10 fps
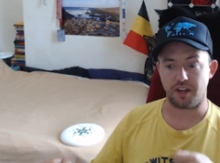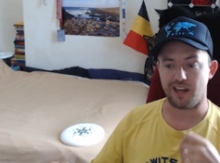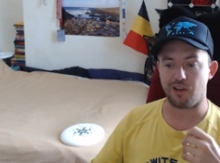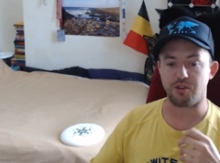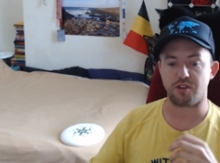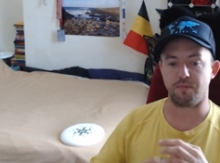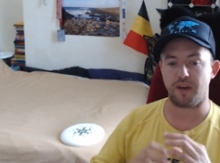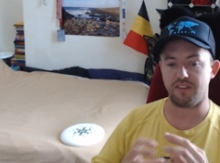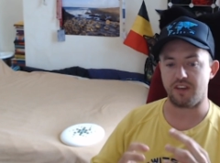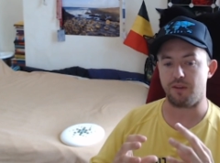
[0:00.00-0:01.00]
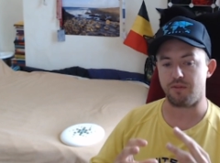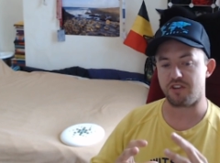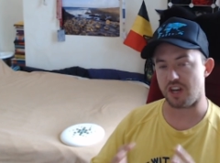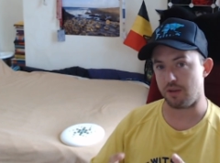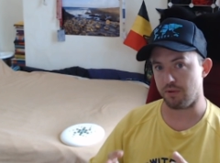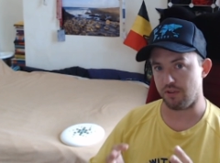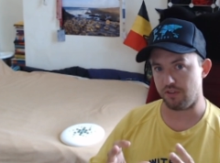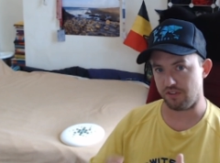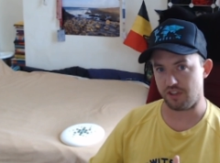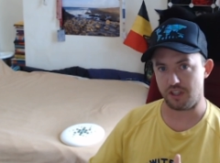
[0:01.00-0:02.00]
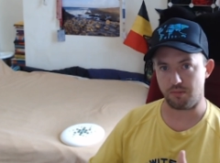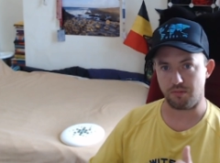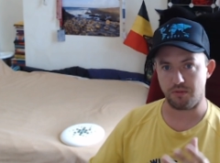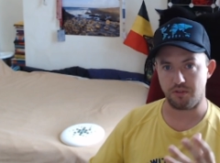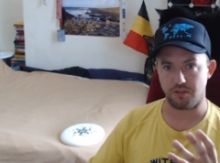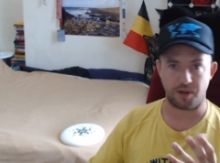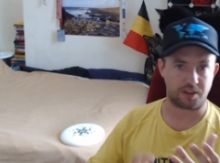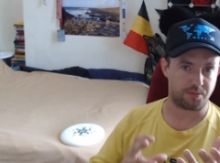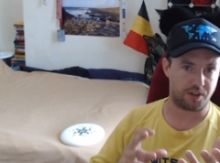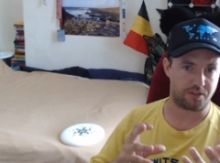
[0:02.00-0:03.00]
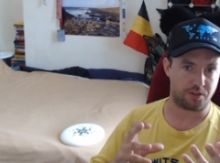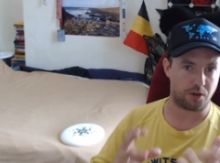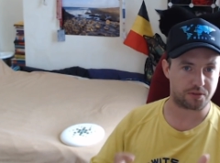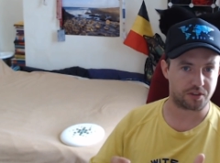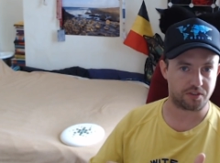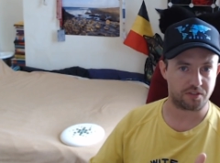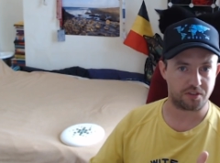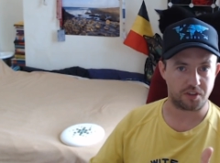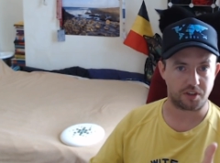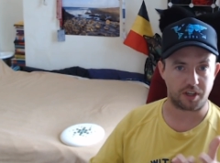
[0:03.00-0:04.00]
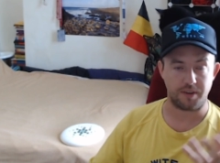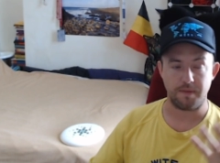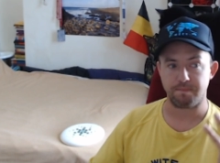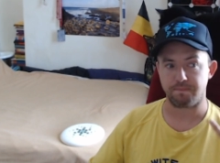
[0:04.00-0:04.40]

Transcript: How you should maintain shape as a team to maximize the options, all right?